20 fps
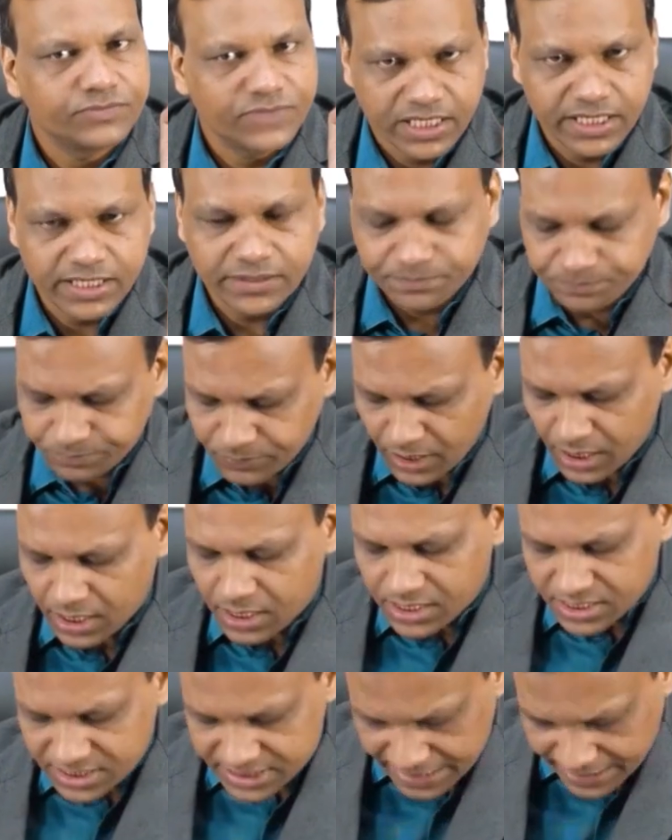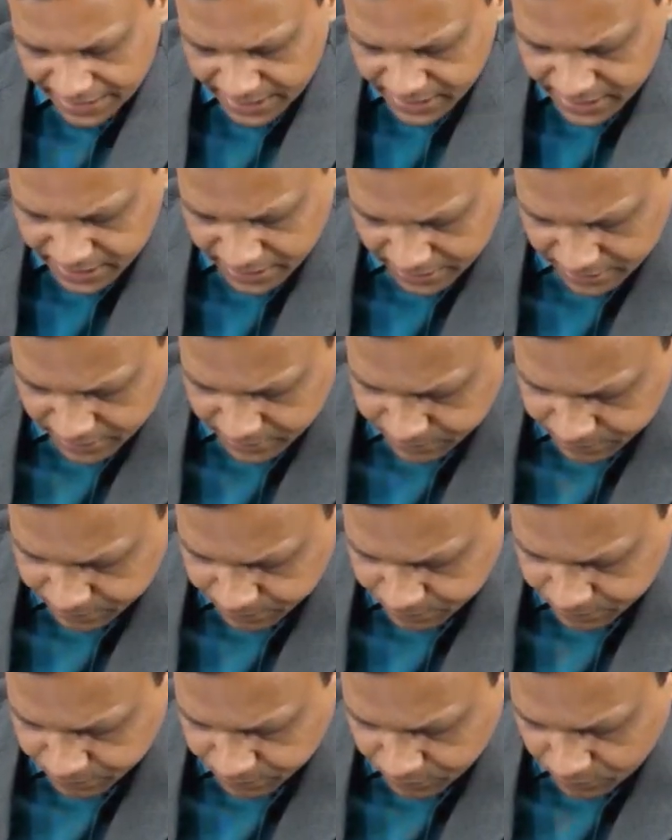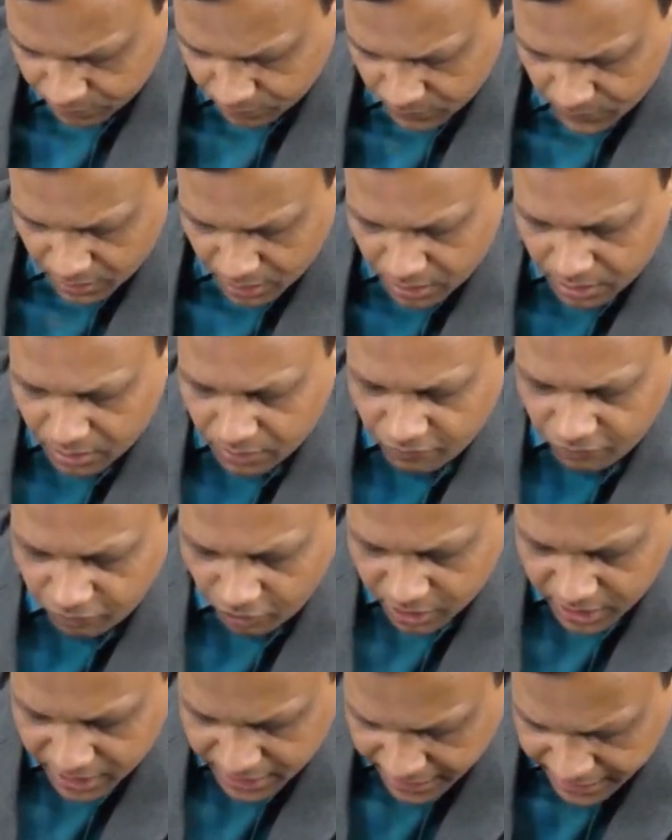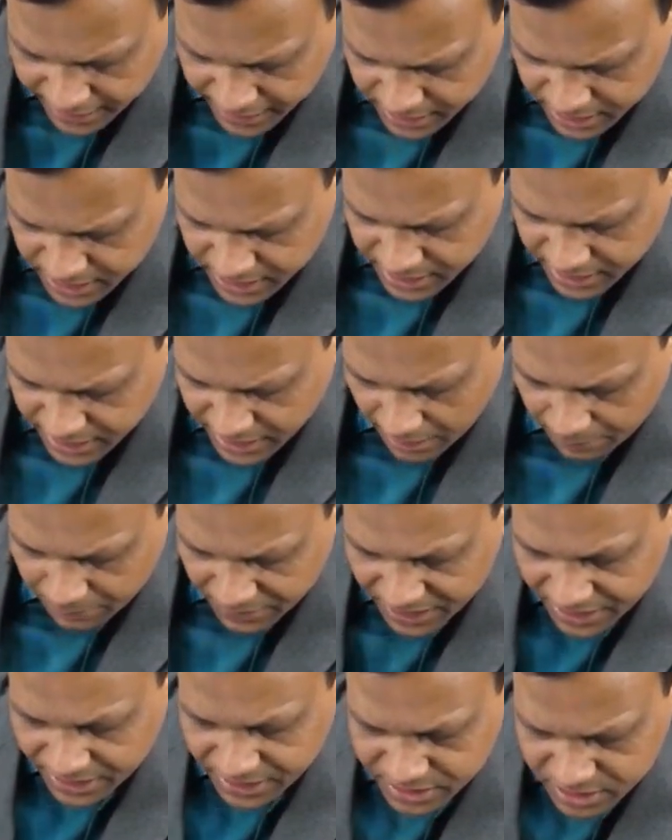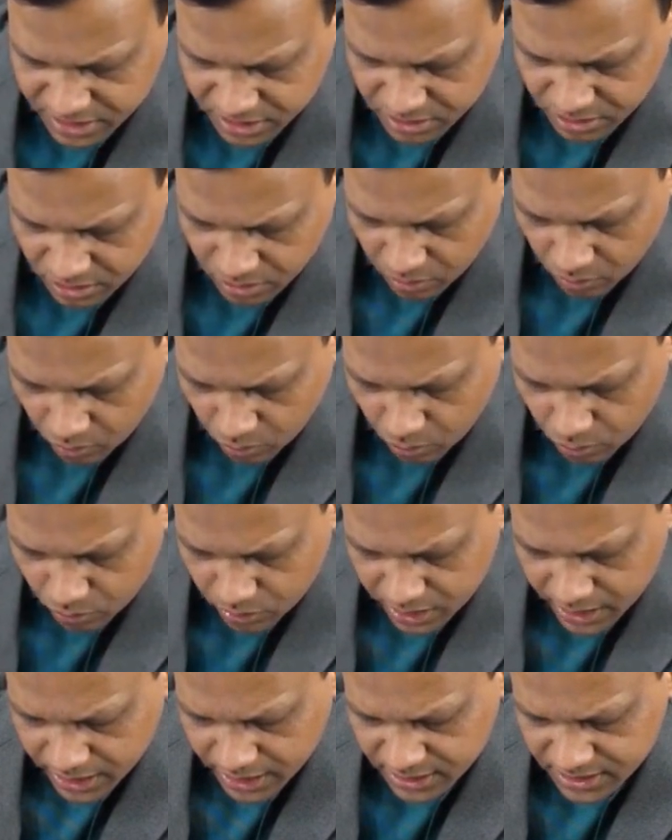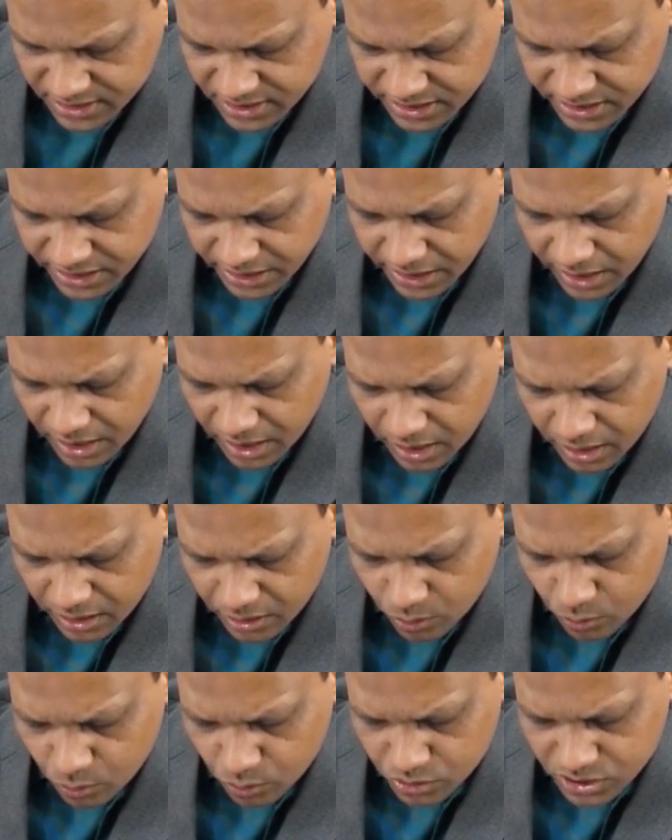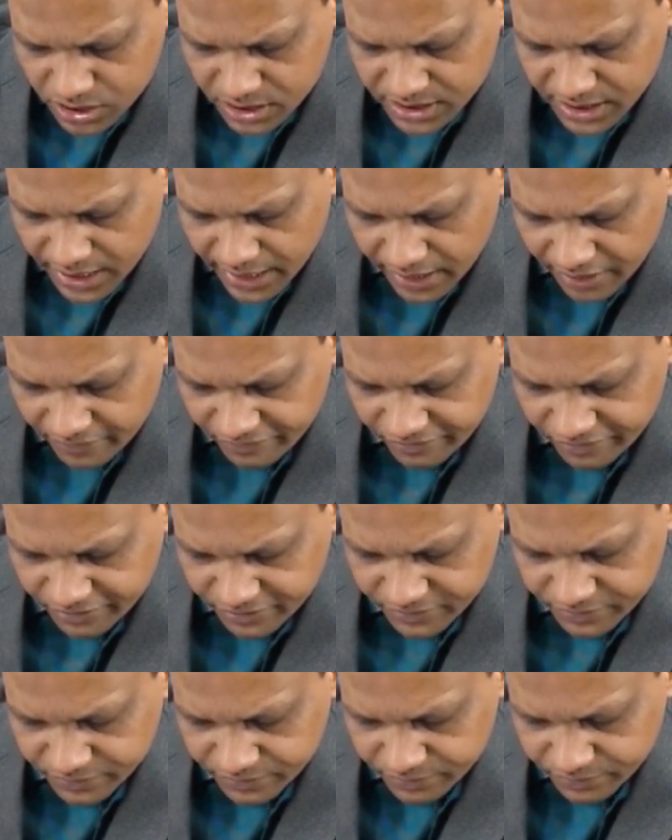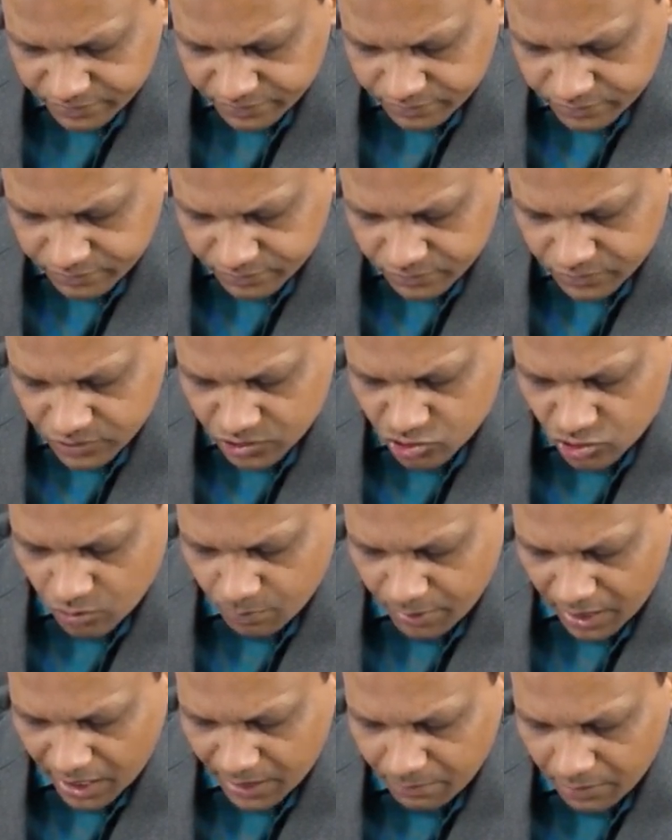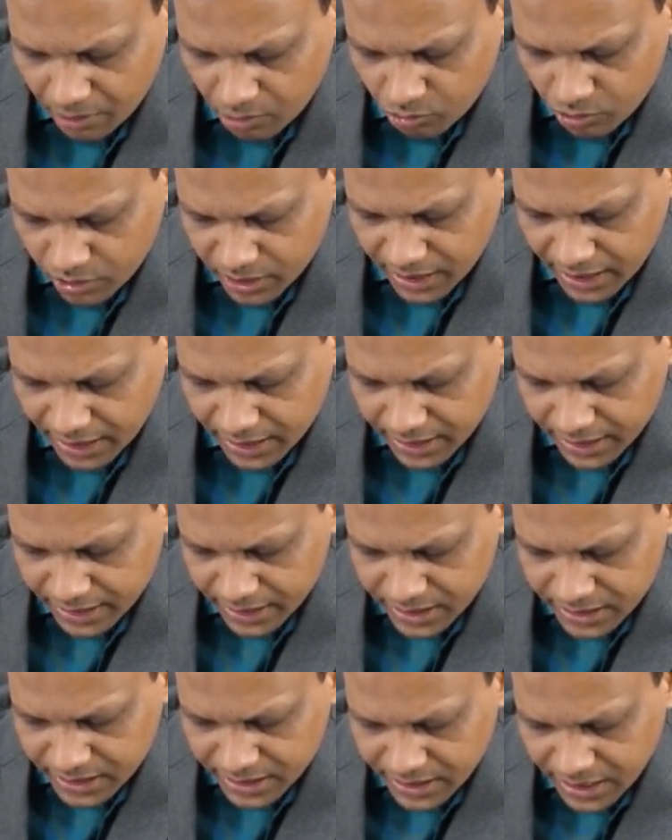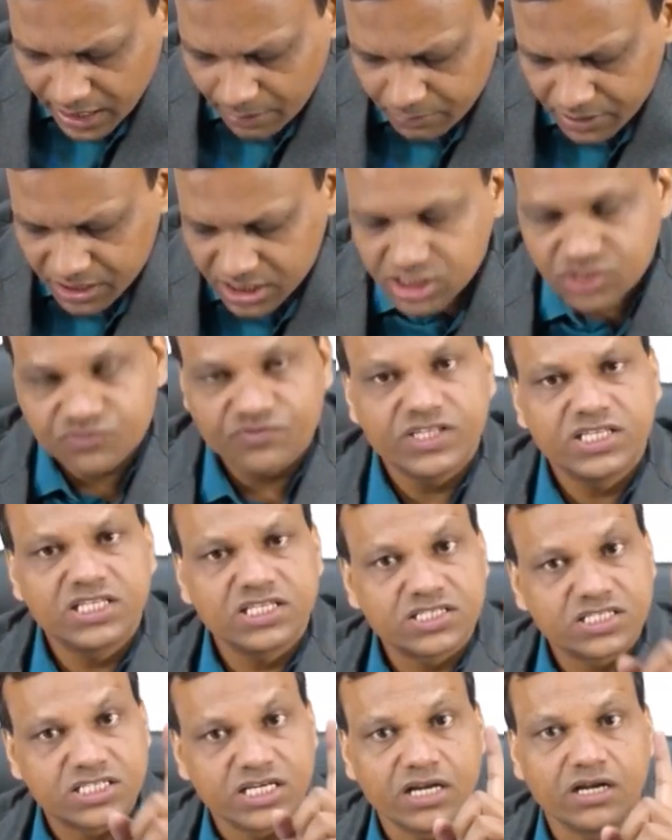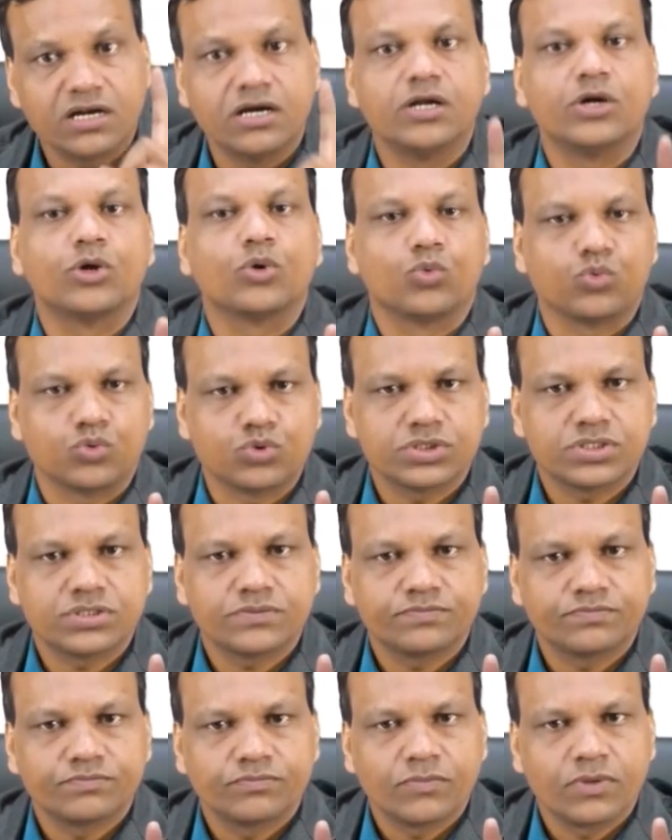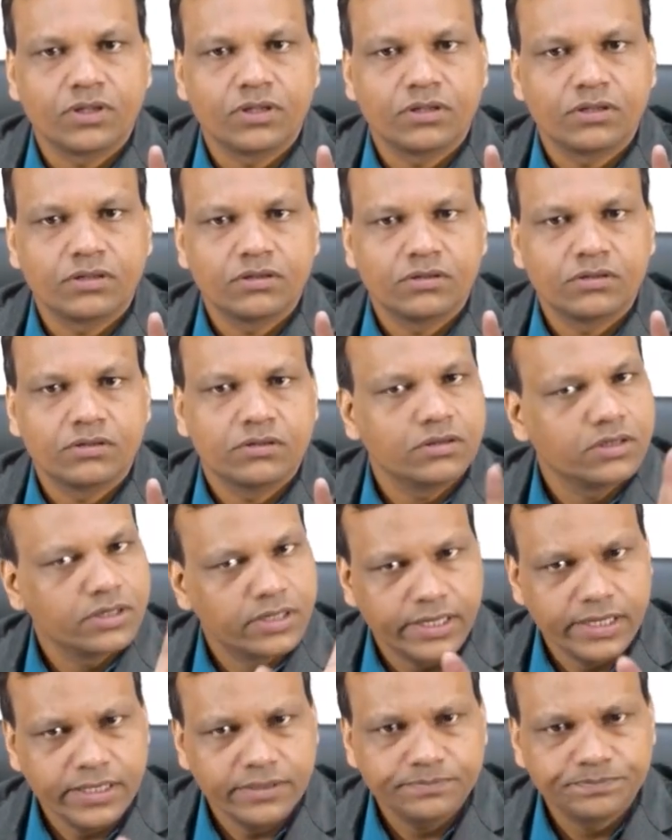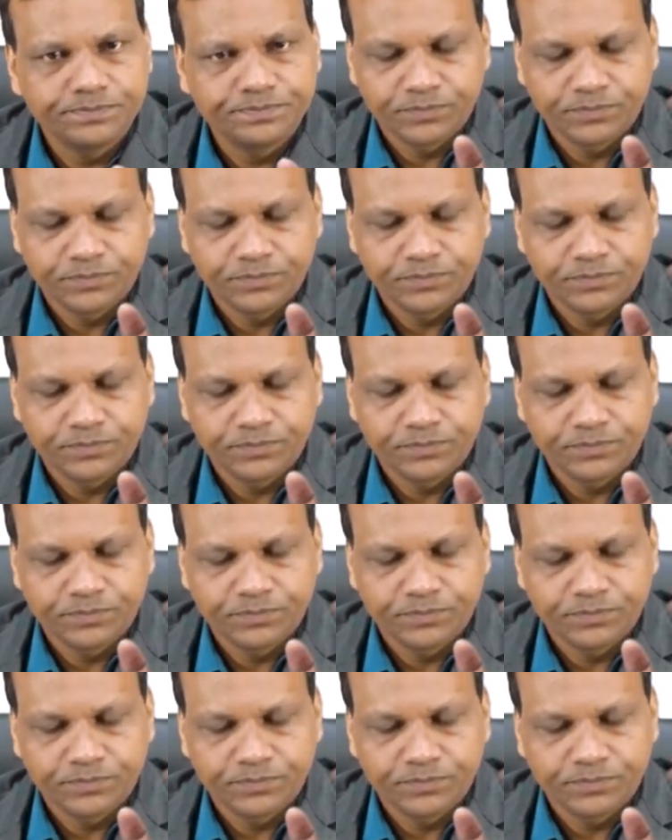Clear? Second thing, for killing the gametes, only single dose is enough. So primaquine can kill the gametes with single dose. Clear?